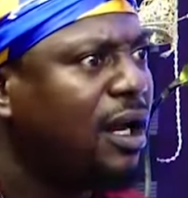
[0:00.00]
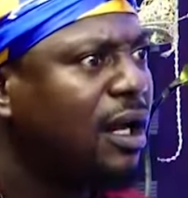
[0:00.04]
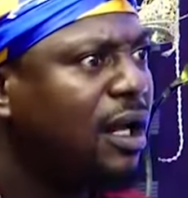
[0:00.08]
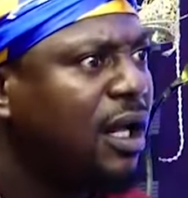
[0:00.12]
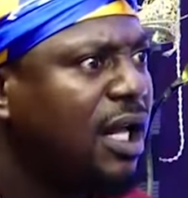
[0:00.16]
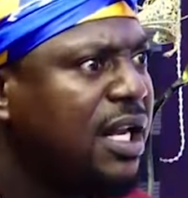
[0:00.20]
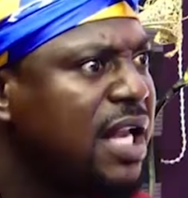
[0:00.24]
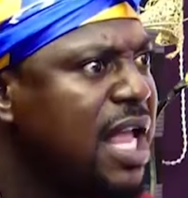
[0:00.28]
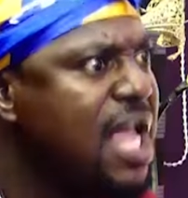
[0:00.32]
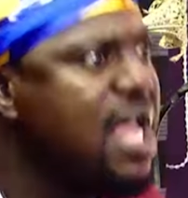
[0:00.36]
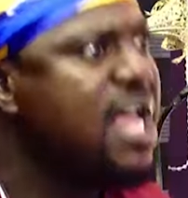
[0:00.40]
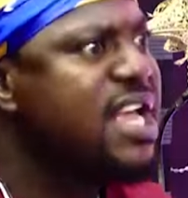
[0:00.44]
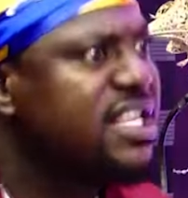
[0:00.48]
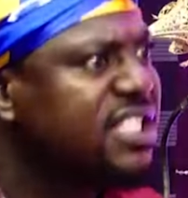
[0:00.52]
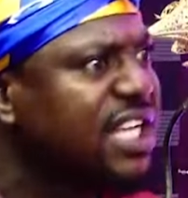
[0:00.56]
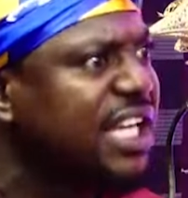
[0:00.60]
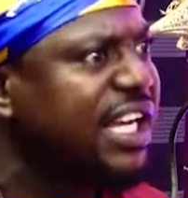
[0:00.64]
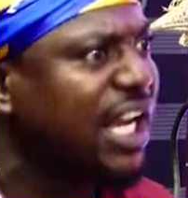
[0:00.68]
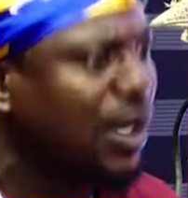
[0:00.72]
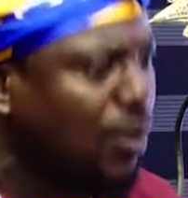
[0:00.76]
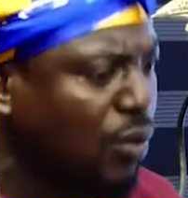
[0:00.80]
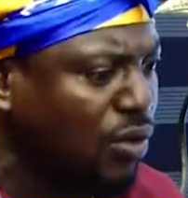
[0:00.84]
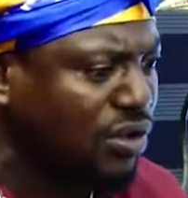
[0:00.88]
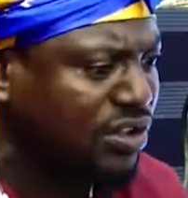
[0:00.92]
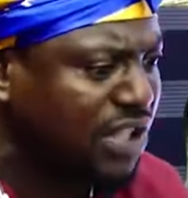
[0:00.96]
na ye se ye
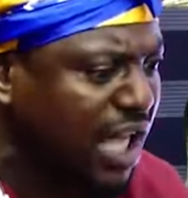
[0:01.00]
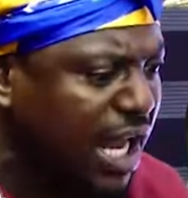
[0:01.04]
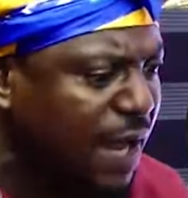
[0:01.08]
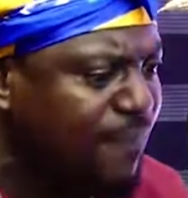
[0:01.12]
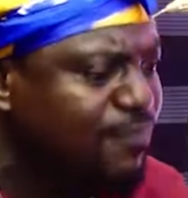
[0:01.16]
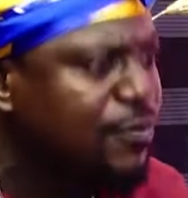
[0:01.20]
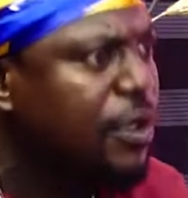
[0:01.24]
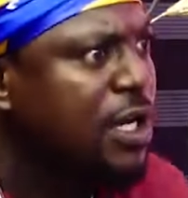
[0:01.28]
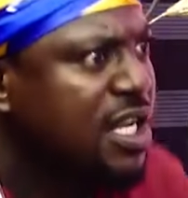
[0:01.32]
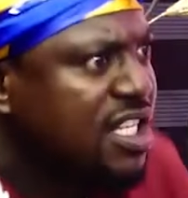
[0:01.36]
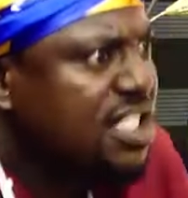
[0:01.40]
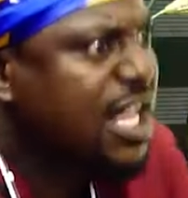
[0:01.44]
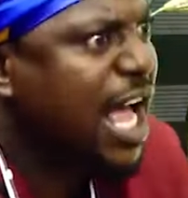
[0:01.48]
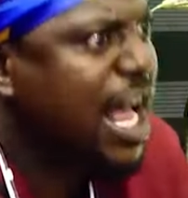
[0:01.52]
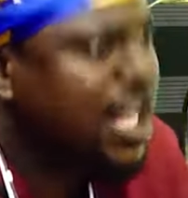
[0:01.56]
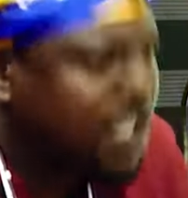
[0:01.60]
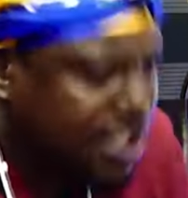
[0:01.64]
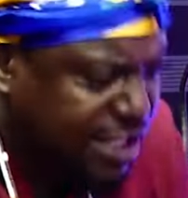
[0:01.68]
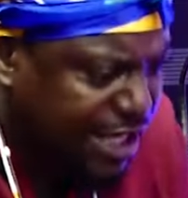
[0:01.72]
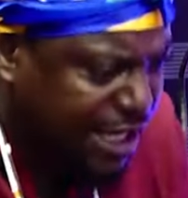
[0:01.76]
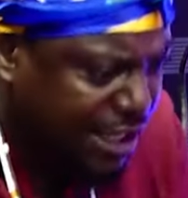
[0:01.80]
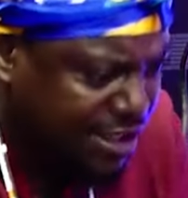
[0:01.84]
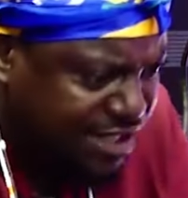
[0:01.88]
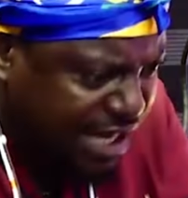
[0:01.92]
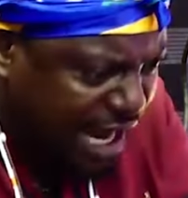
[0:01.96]
hu se
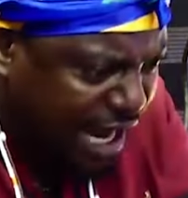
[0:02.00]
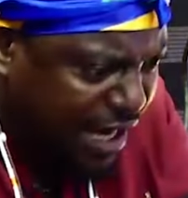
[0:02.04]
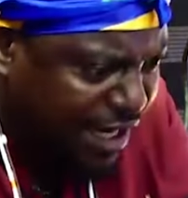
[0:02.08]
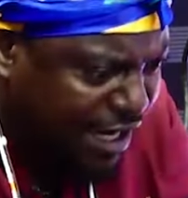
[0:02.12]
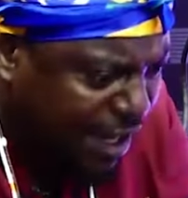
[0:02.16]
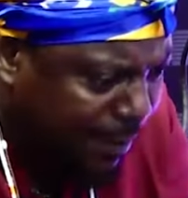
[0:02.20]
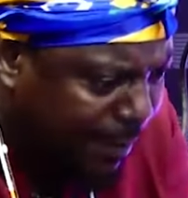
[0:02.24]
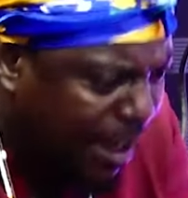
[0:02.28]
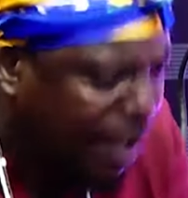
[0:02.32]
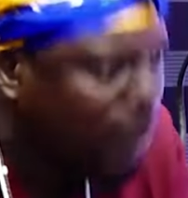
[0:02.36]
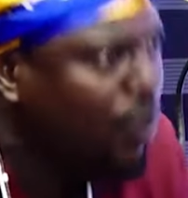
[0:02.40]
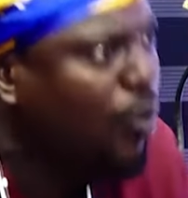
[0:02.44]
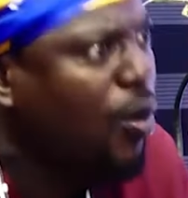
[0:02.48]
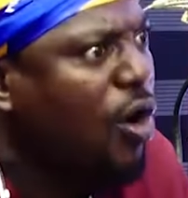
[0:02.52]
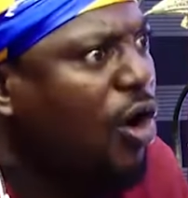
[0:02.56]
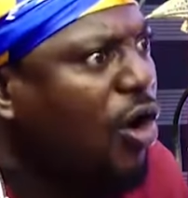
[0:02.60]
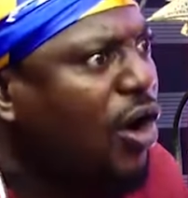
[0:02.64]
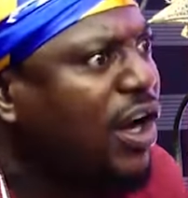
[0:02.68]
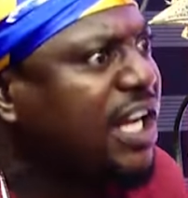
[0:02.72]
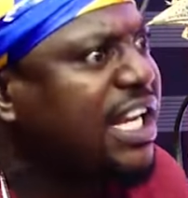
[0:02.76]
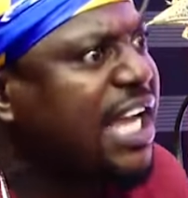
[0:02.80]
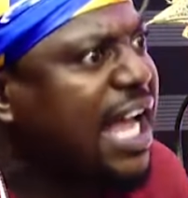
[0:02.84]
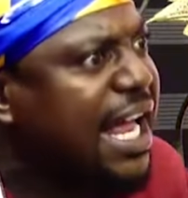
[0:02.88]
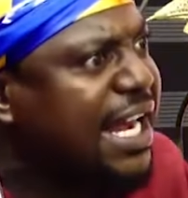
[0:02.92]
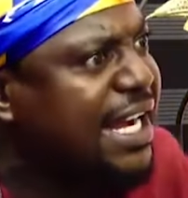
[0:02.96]
sa niam an wo
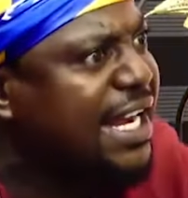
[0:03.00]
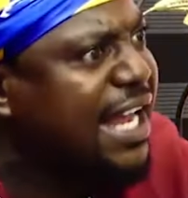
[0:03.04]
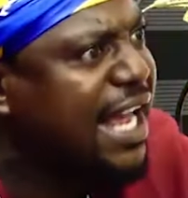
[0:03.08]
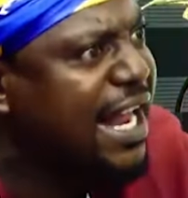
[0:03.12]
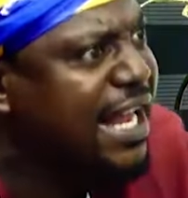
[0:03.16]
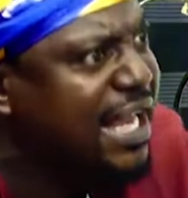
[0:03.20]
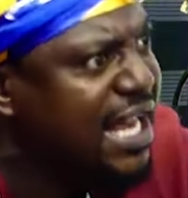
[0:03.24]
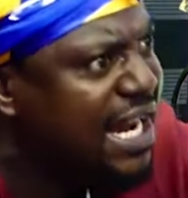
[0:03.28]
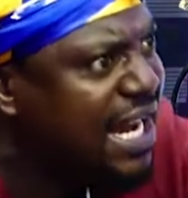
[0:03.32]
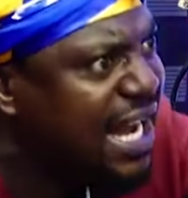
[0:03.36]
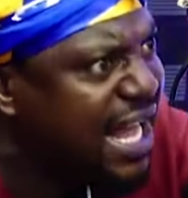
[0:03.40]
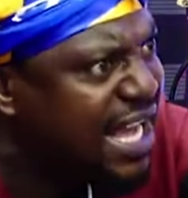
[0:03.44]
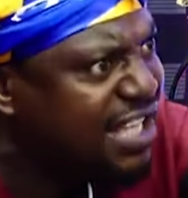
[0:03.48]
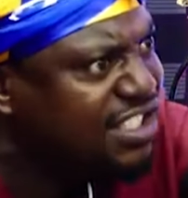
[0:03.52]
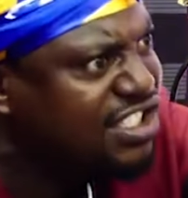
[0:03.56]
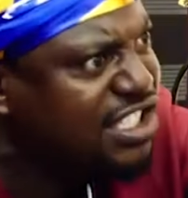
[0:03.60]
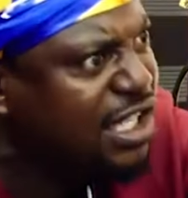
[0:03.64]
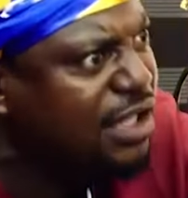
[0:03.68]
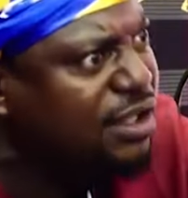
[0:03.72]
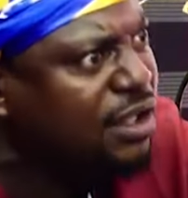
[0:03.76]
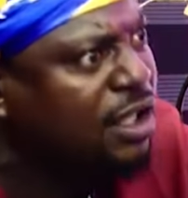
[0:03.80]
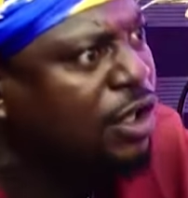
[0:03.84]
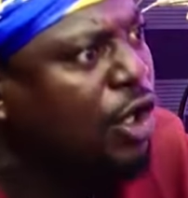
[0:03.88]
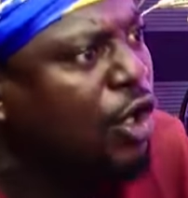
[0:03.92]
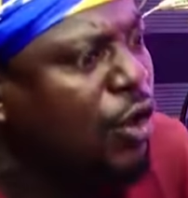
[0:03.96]
de any
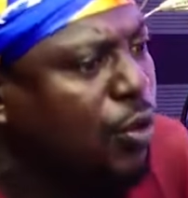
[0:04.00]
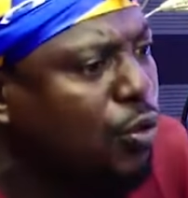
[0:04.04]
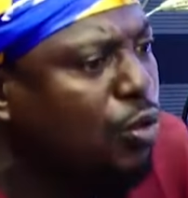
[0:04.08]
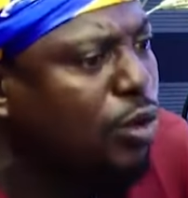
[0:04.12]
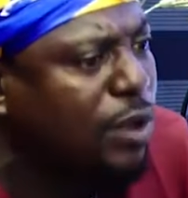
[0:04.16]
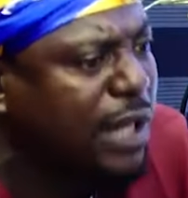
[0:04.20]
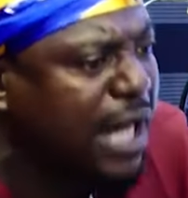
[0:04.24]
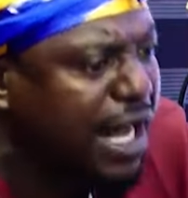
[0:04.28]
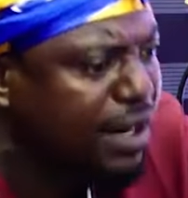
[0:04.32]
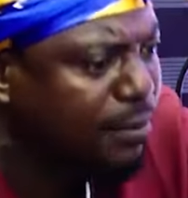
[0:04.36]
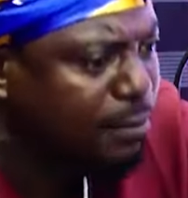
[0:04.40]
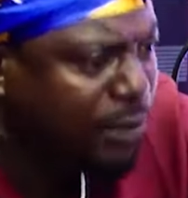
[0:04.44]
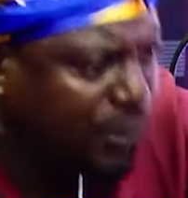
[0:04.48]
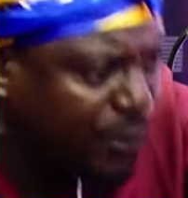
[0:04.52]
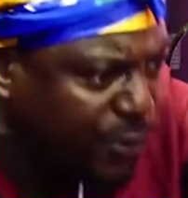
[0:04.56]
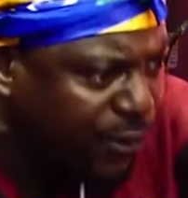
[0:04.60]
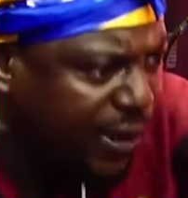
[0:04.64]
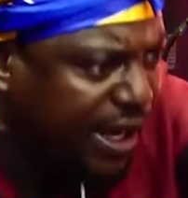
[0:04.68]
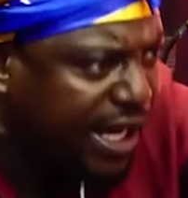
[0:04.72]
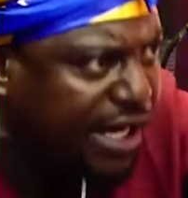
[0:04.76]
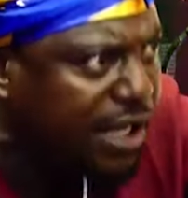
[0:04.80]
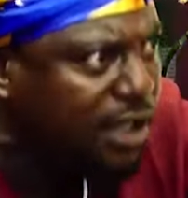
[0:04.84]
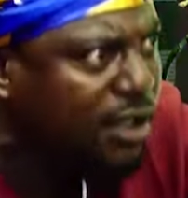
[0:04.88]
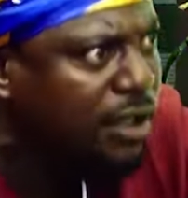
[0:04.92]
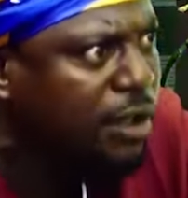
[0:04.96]
relation who can be
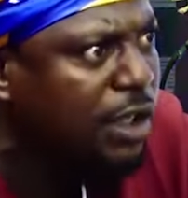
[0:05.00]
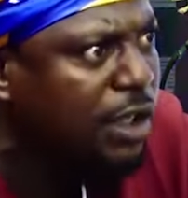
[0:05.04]
win